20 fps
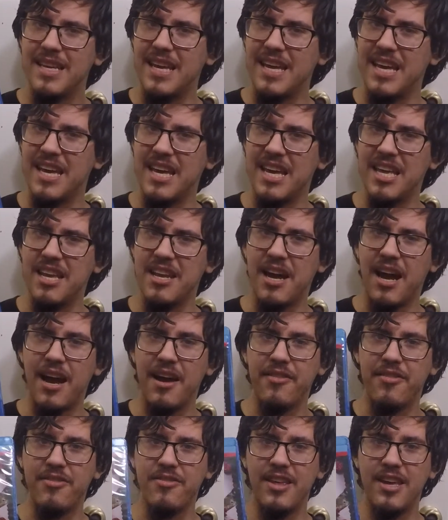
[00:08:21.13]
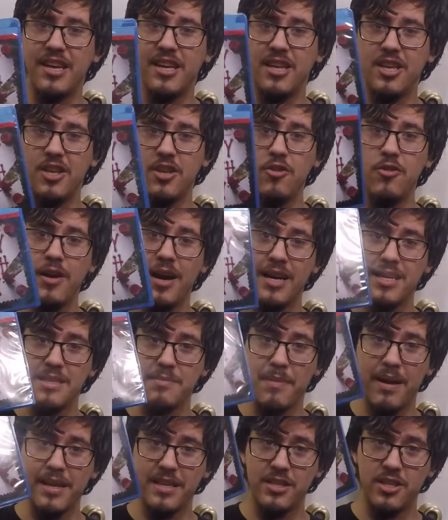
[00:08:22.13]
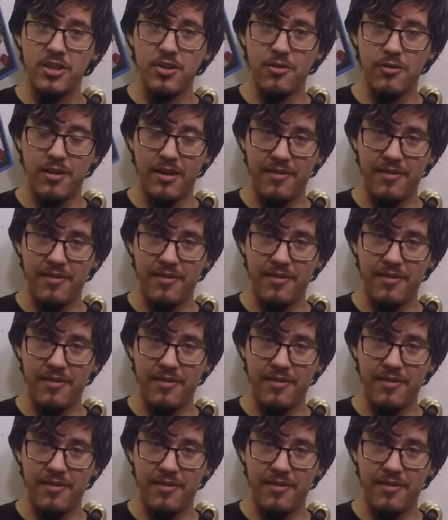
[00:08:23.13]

And I think you guys might too,